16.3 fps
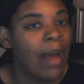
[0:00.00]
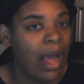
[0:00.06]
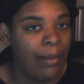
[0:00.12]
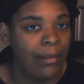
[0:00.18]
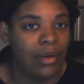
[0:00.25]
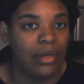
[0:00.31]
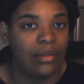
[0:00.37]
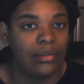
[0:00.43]

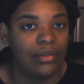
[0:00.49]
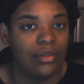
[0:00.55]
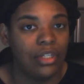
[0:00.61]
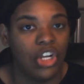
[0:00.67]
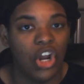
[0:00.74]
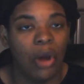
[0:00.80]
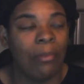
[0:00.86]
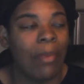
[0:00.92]
Mama,
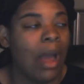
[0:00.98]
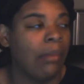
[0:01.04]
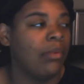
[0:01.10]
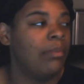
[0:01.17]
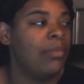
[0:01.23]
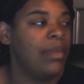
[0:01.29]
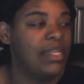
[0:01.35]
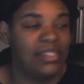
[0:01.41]
you know,
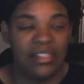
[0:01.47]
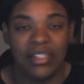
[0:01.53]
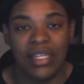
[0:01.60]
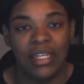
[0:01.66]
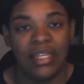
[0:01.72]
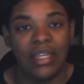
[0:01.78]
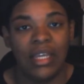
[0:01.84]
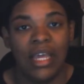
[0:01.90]
Mama
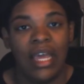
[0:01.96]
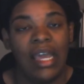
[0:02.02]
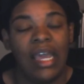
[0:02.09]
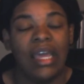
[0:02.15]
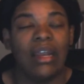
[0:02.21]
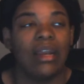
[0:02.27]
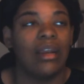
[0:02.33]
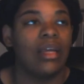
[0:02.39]
Misty
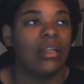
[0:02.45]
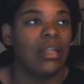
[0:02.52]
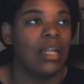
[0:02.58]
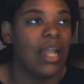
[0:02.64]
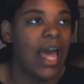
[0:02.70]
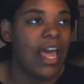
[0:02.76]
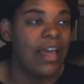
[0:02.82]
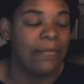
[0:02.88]
in another
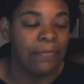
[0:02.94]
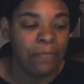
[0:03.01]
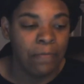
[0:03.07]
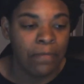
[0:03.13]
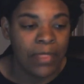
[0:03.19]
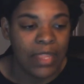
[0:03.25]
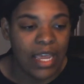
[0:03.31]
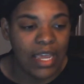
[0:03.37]
life.
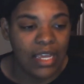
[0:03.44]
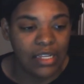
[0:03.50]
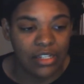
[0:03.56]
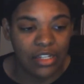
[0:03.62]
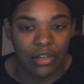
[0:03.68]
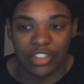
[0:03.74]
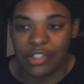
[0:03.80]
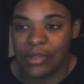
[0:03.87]

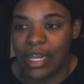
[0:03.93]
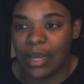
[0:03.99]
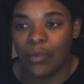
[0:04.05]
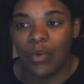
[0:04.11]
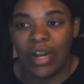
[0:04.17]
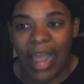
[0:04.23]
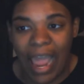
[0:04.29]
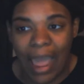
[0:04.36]
And, you know, she's like,
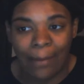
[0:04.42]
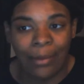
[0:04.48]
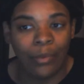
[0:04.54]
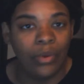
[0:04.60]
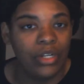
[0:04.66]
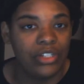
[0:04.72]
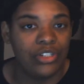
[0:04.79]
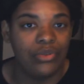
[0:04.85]
what
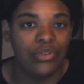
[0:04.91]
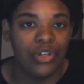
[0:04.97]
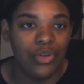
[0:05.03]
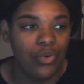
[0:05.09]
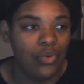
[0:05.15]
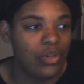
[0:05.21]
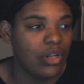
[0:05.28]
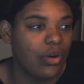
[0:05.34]
happened? What did you
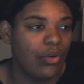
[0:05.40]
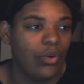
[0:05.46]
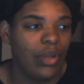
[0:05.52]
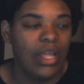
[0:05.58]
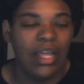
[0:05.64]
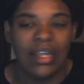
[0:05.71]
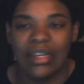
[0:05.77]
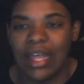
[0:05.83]
do? You
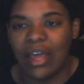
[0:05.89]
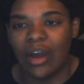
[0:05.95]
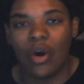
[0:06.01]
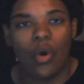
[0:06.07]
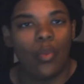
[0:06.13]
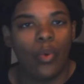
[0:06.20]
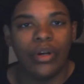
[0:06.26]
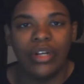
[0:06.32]
know, that
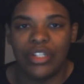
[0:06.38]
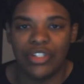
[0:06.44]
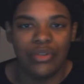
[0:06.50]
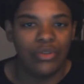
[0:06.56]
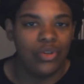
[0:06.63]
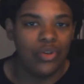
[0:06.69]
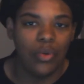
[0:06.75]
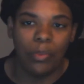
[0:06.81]
whole what did
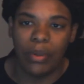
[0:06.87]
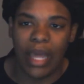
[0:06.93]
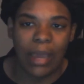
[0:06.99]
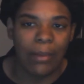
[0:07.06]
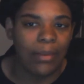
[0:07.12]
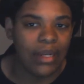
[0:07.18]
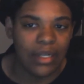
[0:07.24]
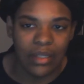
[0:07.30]
you do
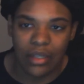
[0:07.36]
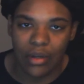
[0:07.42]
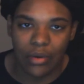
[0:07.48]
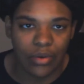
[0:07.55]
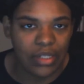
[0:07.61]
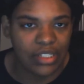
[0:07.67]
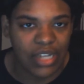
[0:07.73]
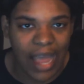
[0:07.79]
blaming, you
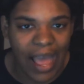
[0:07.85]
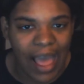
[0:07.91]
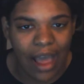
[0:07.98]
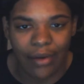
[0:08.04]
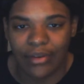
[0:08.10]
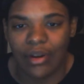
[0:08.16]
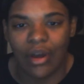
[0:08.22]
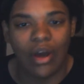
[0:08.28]
know, the
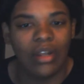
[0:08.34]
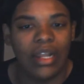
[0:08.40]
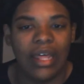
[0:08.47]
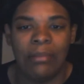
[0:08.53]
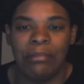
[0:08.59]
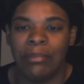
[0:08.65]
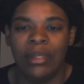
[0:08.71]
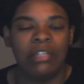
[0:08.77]
child and all
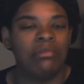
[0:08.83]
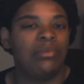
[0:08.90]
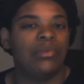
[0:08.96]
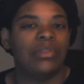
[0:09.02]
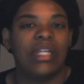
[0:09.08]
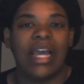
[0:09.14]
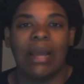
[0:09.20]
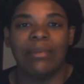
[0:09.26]
that. And Benjamin
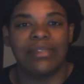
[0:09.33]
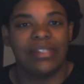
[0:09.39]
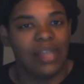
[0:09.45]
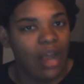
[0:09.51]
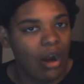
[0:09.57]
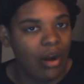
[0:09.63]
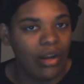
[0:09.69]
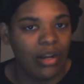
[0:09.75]
was like, I'm
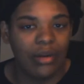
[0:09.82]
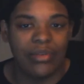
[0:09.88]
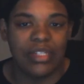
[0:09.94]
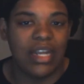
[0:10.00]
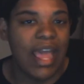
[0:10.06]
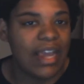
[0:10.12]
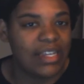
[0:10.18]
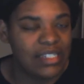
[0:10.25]
sorry, you know, it was
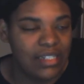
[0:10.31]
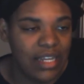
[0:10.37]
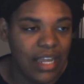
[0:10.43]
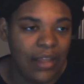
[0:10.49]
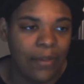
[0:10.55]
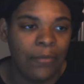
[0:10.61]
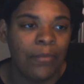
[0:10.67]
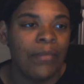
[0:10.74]
an
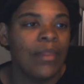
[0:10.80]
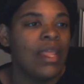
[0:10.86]
accident.